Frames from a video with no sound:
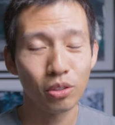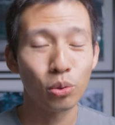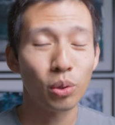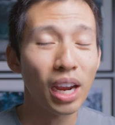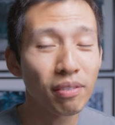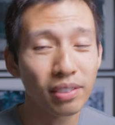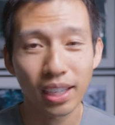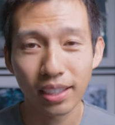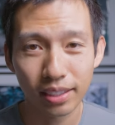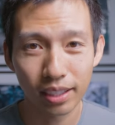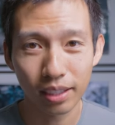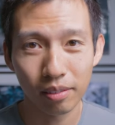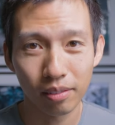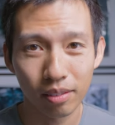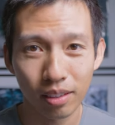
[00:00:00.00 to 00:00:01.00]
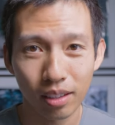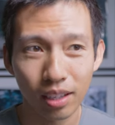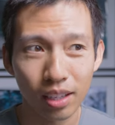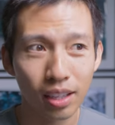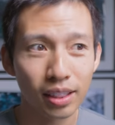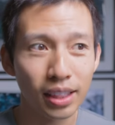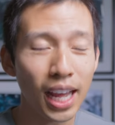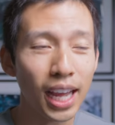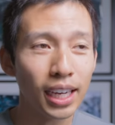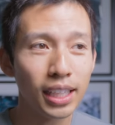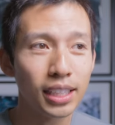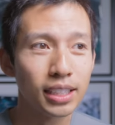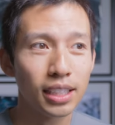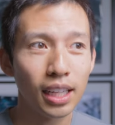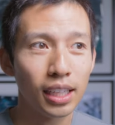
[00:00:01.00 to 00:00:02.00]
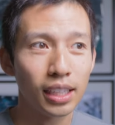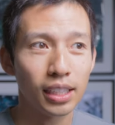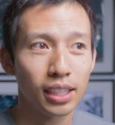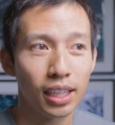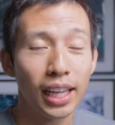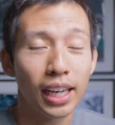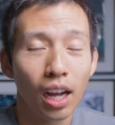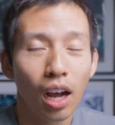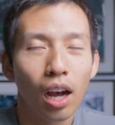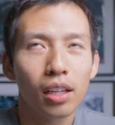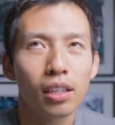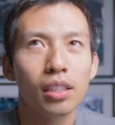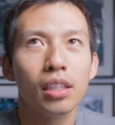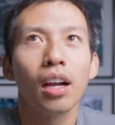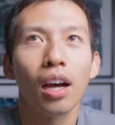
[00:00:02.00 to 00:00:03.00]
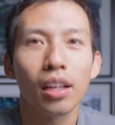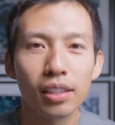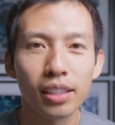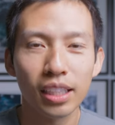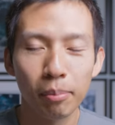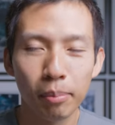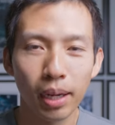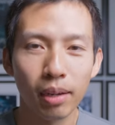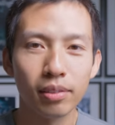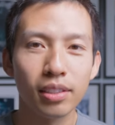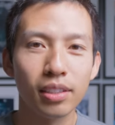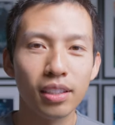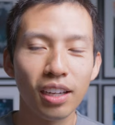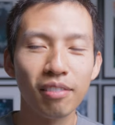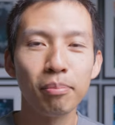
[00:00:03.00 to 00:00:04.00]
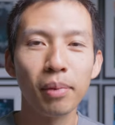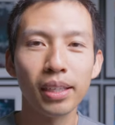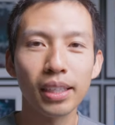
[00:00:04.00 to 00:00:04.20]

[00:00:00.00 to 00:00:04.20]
to advertise there. That is like an ungodly amount of